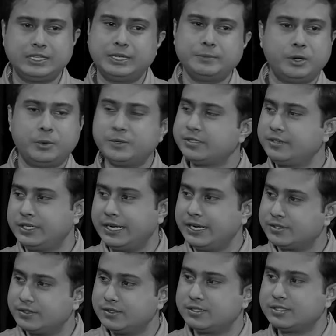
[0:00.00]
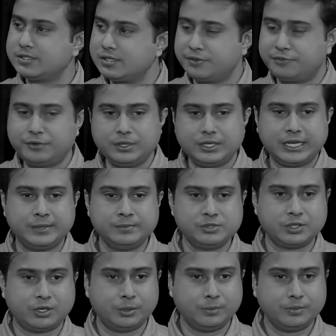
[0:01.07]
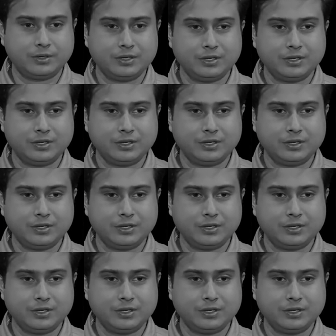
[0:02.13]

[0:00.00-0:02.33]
Like, mom is retired, so this is her full-time job.